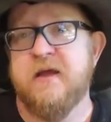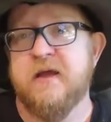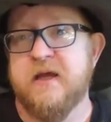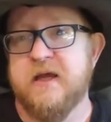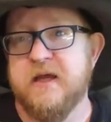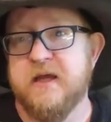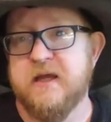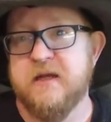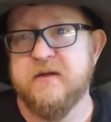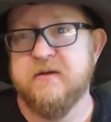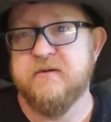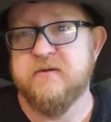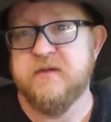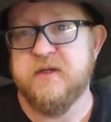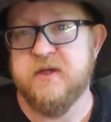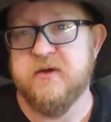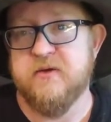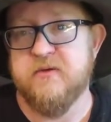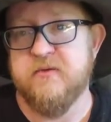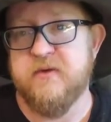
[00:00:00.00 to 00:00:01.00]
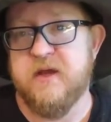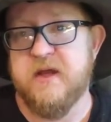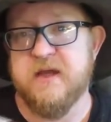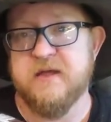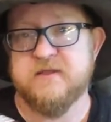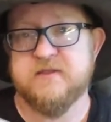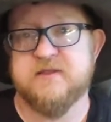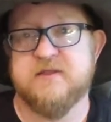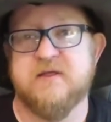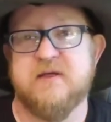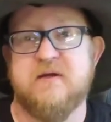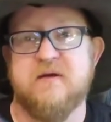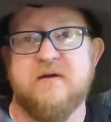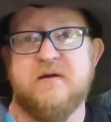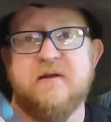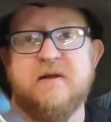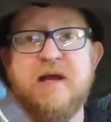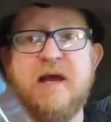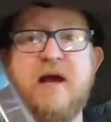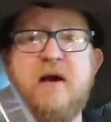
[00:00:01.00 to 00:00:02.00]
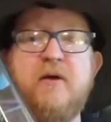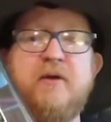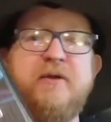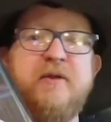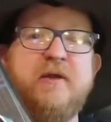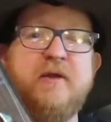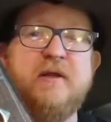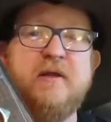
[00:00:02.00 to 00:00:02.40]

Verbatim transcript: And, you know, I stickered it out.